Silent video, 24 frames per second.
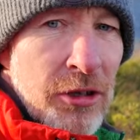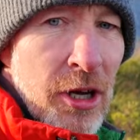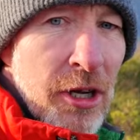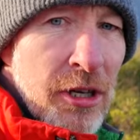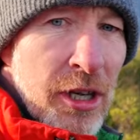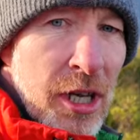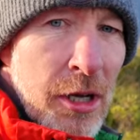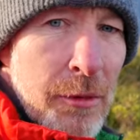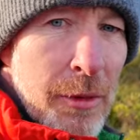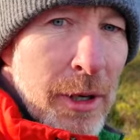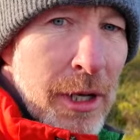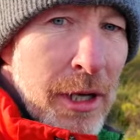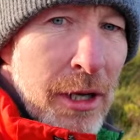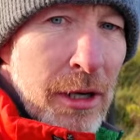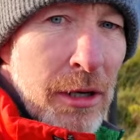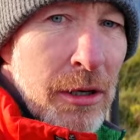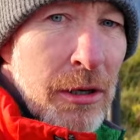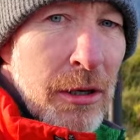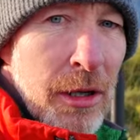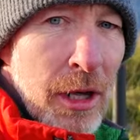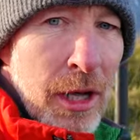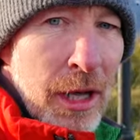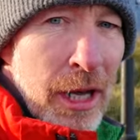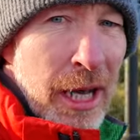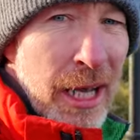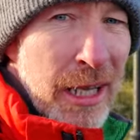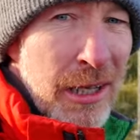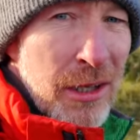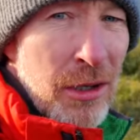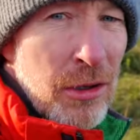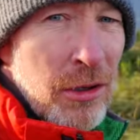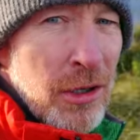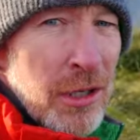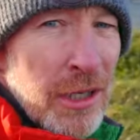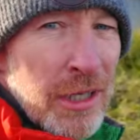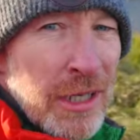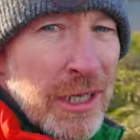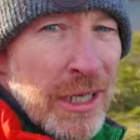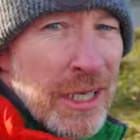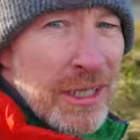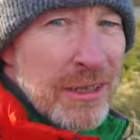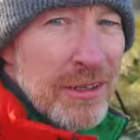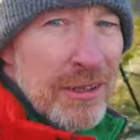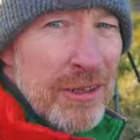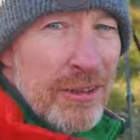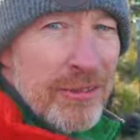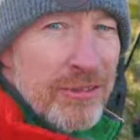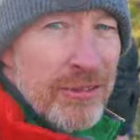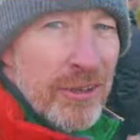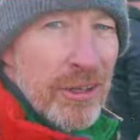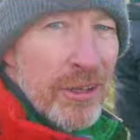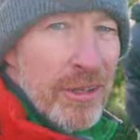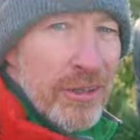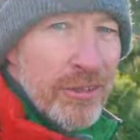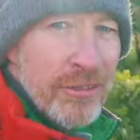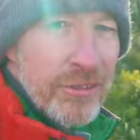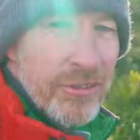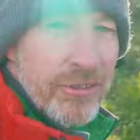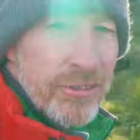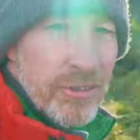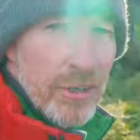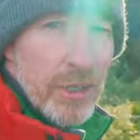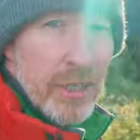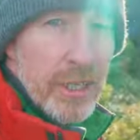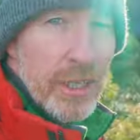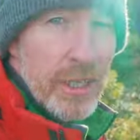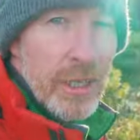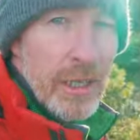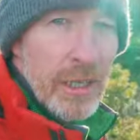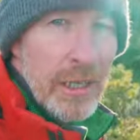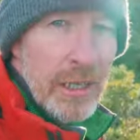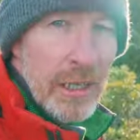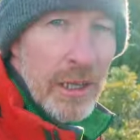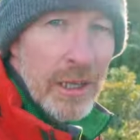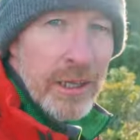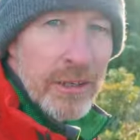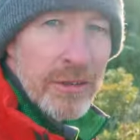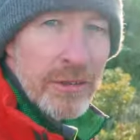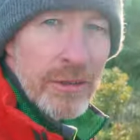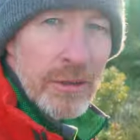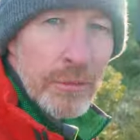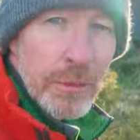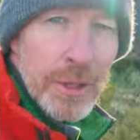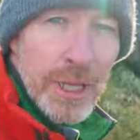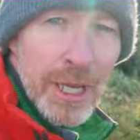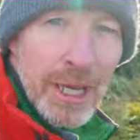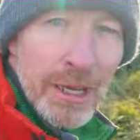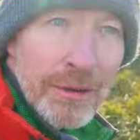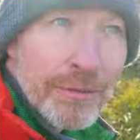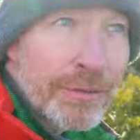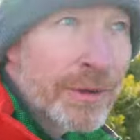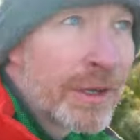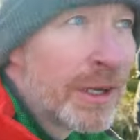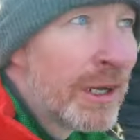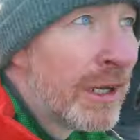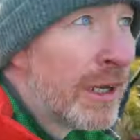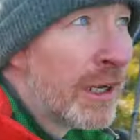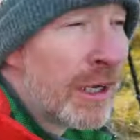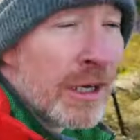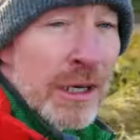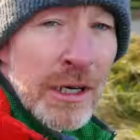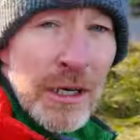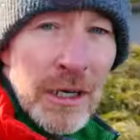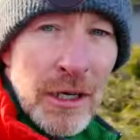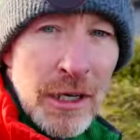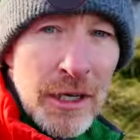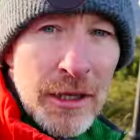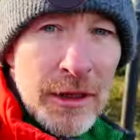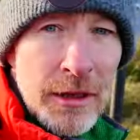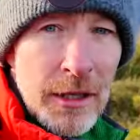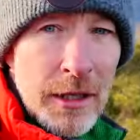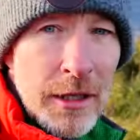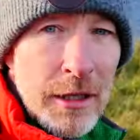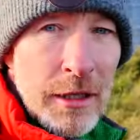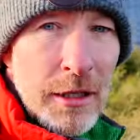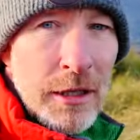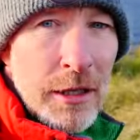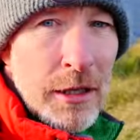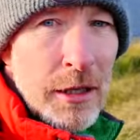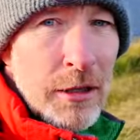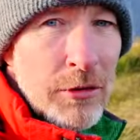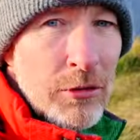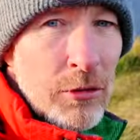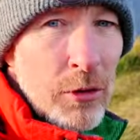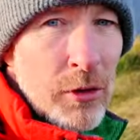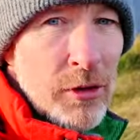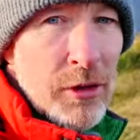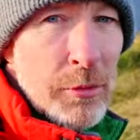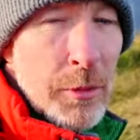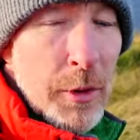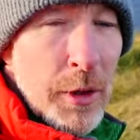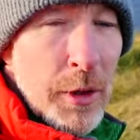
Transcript: shot anyway here, and look at this stunning light that we have. I think it's going to